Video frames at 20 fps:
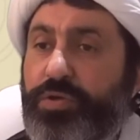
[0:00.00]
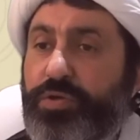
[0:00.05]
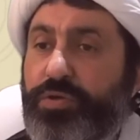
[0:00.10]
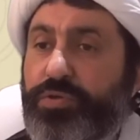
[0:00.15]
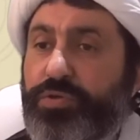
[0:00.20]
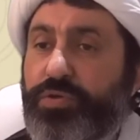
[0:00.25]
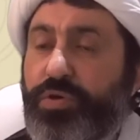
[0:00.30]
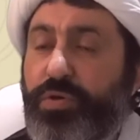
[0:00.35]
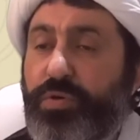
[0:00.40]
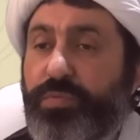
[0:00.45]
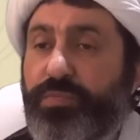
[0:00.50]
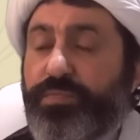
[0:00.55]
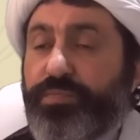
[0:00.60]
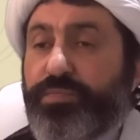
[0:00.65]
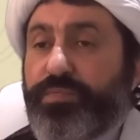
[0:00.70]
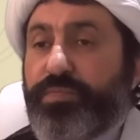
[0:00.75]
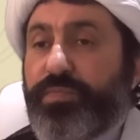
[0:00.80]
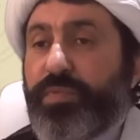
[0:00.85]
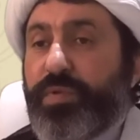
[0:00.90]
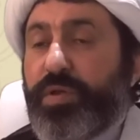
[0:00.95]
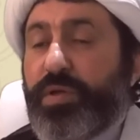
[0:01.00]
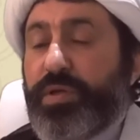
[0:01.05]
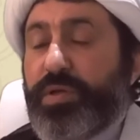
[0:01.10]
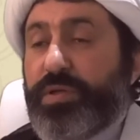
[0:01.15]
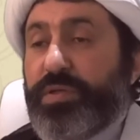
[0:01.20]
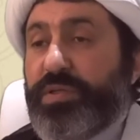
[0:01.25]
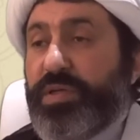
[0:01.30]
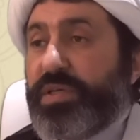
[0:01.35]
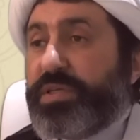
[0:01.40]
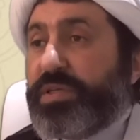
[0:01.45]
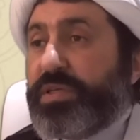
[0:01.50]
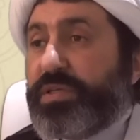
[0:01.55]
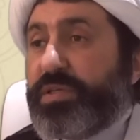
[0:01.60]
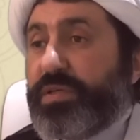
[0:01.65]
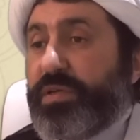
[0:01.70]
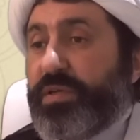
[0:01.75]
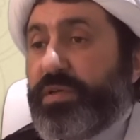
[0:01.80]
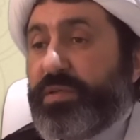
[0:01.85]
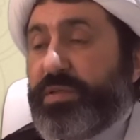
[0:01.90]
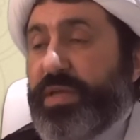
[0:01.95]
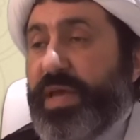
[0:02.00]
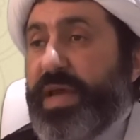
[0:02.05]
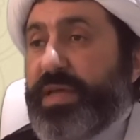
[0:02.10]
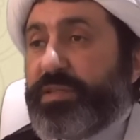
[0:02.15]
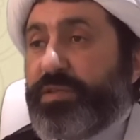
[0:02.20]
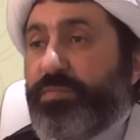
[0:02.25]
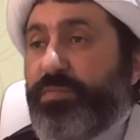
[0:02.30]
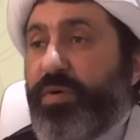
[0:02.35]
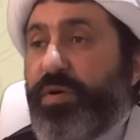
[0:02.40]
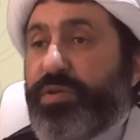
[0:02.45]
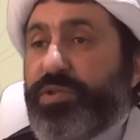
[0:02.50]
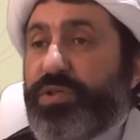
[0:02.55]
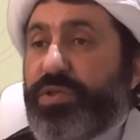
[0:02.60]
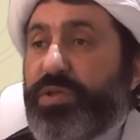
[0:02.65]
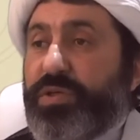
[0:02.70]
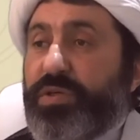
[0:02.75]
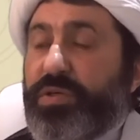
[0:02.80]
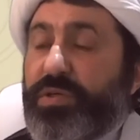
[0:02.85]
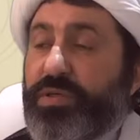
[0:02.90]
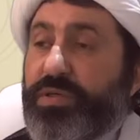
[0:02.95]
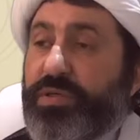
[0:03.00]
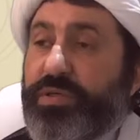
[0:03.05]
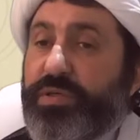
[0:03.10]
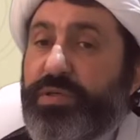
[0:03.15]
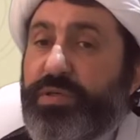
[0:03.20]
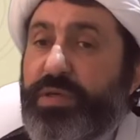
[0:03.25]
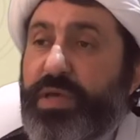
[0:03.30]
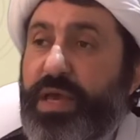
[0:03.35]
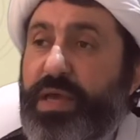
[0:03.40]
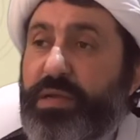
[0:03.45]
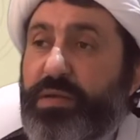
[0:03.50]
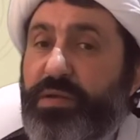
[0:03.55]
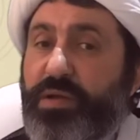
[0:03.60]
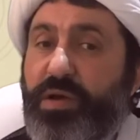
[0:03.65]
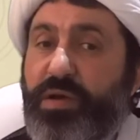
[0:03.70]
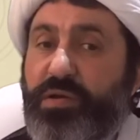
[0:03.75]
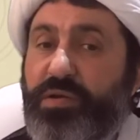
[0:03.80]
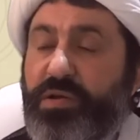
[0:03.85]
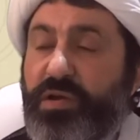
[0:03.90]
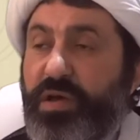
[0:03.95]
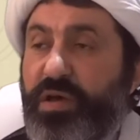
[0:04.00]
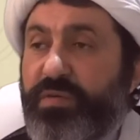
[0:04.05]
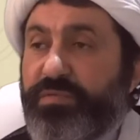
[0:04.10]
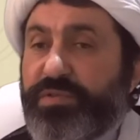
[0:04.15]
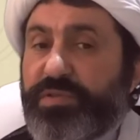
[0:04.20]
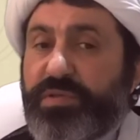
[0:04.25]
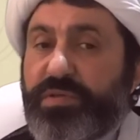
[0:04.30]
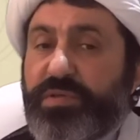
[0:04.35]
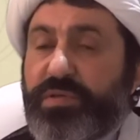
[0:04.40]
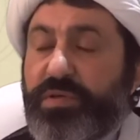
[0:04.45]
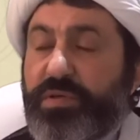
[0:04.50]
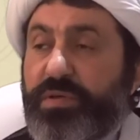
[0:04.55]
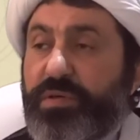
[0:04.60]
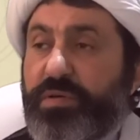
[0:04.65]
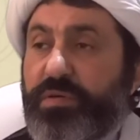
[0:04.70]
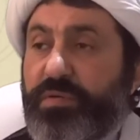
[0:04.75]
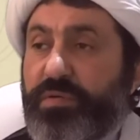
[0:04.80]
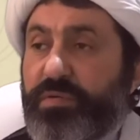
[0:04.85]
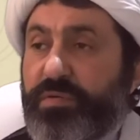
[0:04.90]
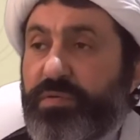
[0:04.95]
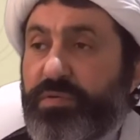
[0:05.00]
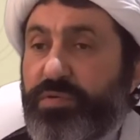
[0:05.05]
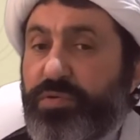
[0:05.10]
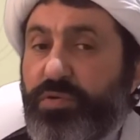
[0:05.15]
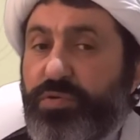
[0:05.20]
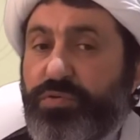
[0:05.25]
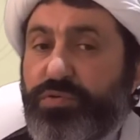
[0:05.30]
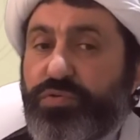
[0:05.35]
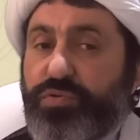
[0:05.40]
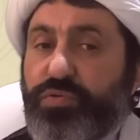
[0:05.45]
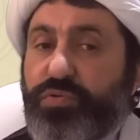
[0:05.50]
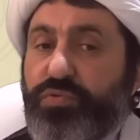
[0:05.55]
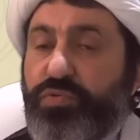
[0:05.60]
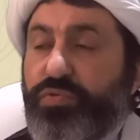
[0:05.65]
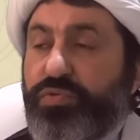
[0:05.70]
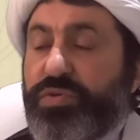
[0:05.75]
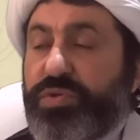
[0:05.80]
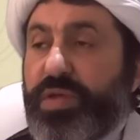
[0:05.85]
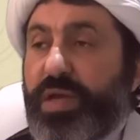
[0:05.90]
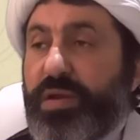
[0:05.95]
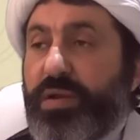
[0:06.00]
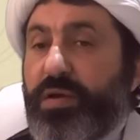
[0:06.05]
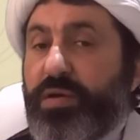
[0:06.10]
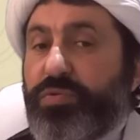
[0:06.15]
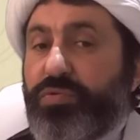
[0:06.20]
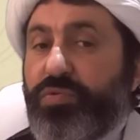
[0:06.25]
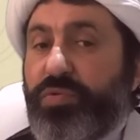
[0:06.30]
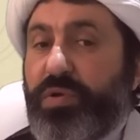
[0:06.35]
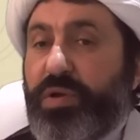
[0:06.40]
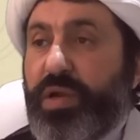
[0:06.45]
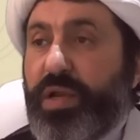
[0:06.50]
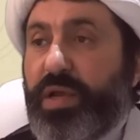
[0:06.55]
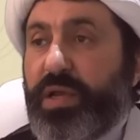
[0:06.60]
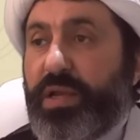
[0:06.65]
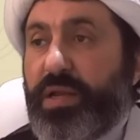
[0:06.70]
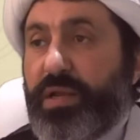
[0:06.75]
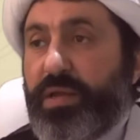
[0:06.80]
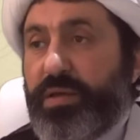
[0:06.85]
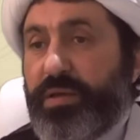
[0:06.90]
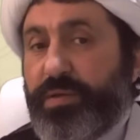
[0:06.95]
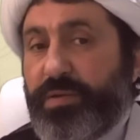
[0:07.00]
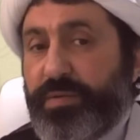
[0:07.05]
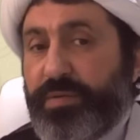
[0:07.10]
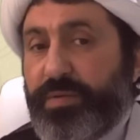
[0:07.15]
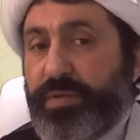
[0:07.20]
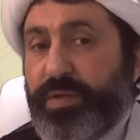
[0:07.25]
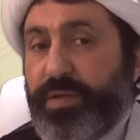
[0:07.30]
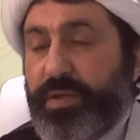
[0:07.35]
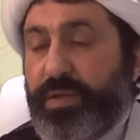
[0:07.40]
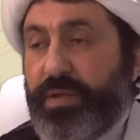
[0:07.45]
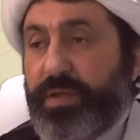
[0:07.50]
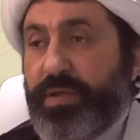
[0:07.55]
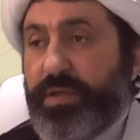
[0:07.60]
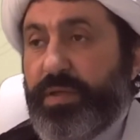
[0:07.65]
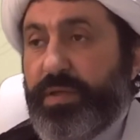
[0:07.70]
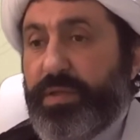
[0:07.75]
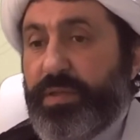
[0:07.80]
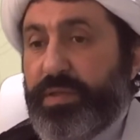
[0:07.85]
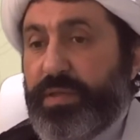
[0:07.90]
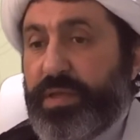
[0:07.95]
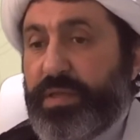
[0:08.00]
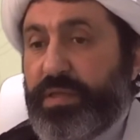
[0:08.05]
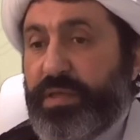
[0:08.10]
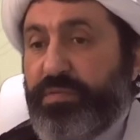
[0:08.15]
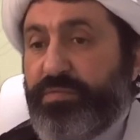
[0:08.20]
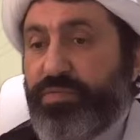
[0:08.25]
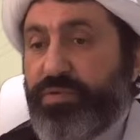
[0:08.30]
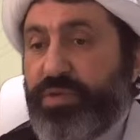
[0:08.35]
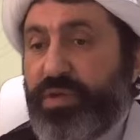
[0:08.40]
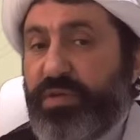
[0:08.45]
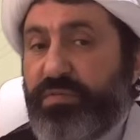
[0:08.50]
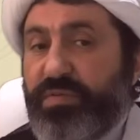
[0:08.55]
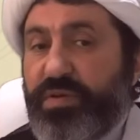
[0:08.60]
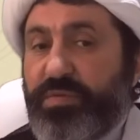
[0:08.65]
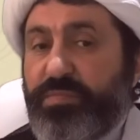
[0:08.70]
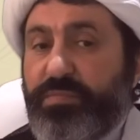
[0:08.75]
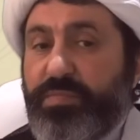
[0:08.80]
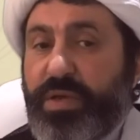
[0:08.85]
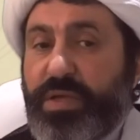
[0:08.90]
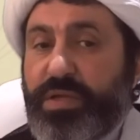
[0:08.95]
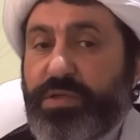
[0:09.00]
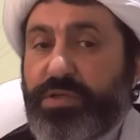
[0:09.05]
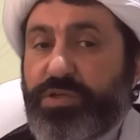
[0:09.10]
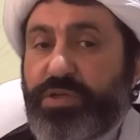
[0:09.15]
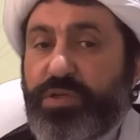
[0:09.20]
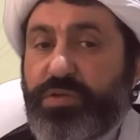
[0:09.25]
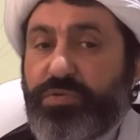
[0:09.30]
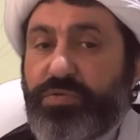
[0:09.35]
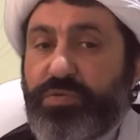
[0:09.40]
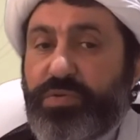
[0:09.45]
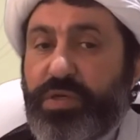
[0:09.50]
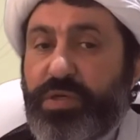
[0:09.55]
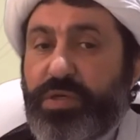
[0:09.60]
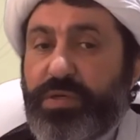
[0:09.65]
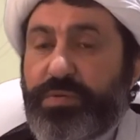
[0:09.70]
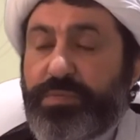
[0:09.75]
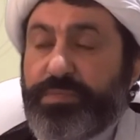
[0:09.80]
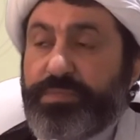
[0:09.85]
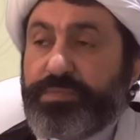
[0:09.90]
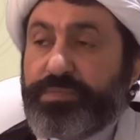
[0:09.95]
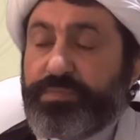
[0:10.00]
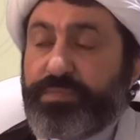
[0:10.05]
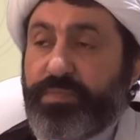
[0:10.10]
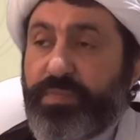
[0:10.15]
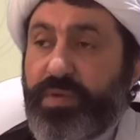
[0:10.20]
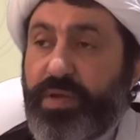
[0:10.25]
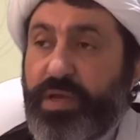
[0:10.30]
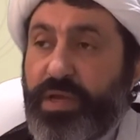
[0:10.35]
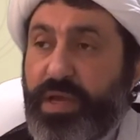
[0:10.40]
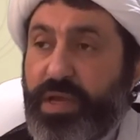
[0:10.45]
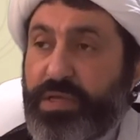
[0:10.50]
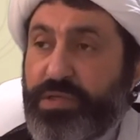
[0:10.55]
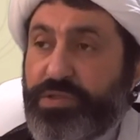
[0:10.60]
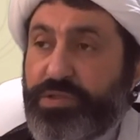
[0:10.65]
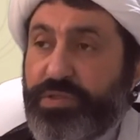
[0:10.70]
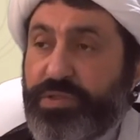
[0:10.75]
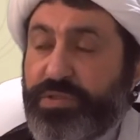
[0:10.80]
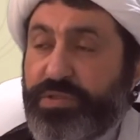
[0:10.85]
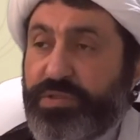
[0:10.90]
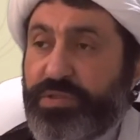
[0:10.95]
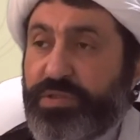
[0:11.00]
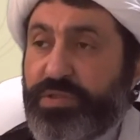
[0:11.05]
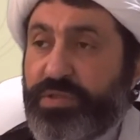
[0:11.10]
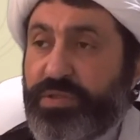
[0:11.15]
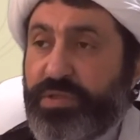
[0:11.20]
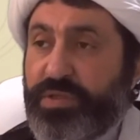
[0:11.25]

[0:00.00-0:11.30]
so this is that much allah loves those who do salatul layl that he would even mention to the angels